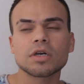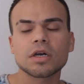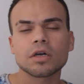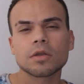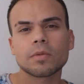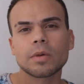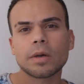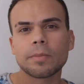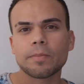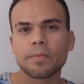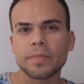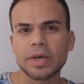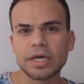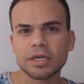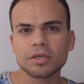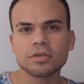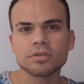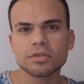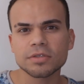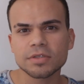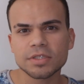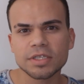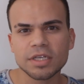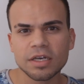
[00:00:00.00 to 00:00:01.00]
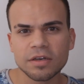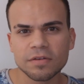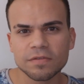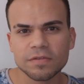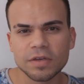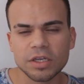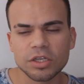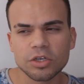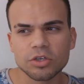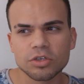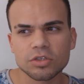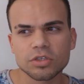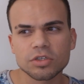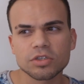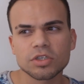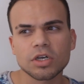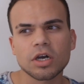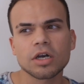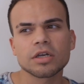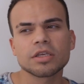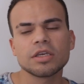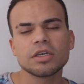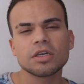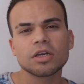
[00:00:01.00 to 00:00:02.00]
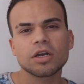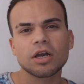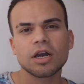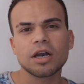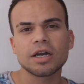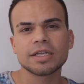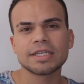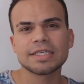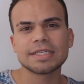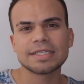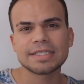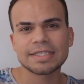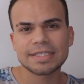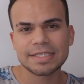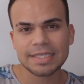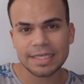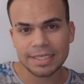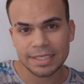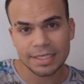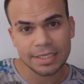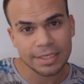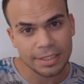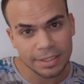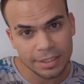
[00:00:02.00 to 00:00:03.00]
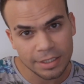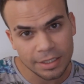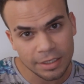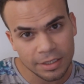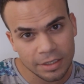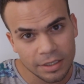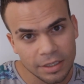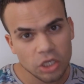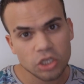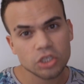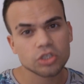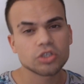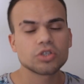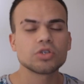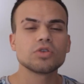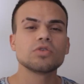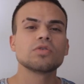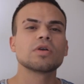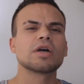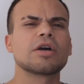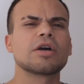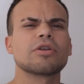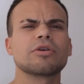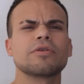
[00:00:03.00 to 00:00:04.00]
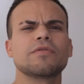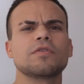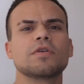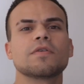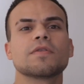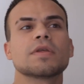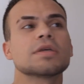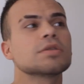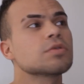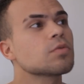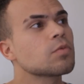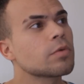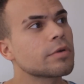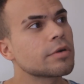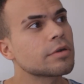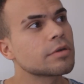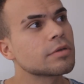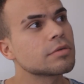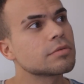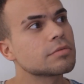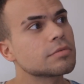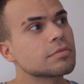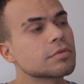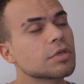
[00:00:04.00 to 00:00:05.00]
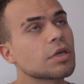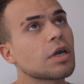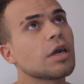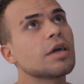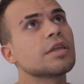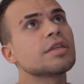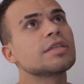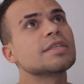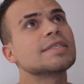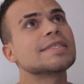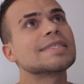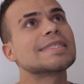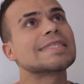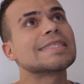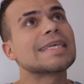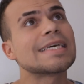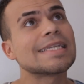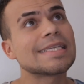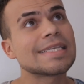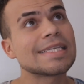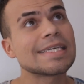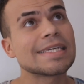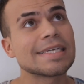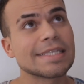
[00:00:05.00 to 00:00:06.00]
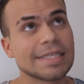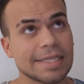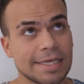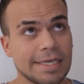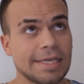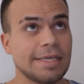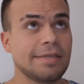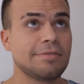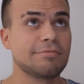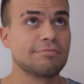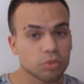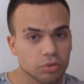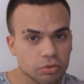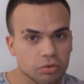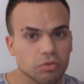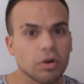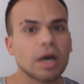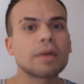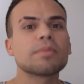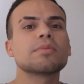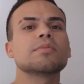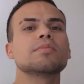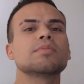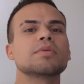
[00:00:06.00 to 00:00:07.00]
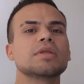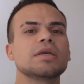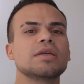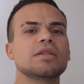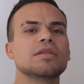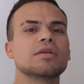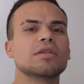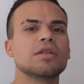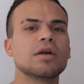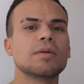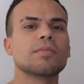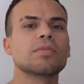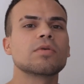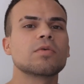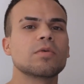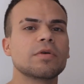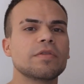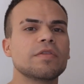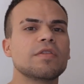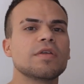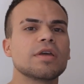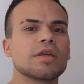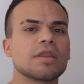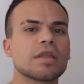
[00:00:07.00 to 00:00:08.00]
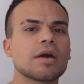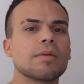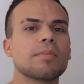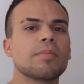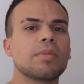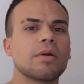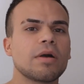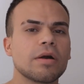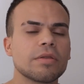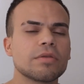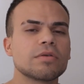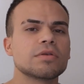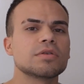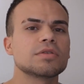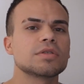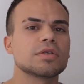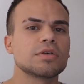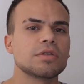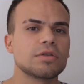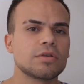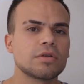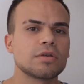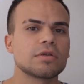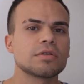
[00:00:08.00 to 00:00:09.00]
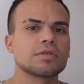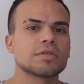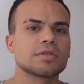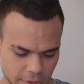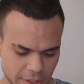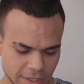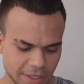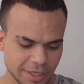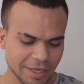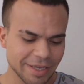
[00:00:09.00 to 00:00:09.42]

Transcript: talking about medical stuff and you're talking condescendingly to, I don't even know if that's a word. Condescendingly, probably the #1 thing that bothers a nurse.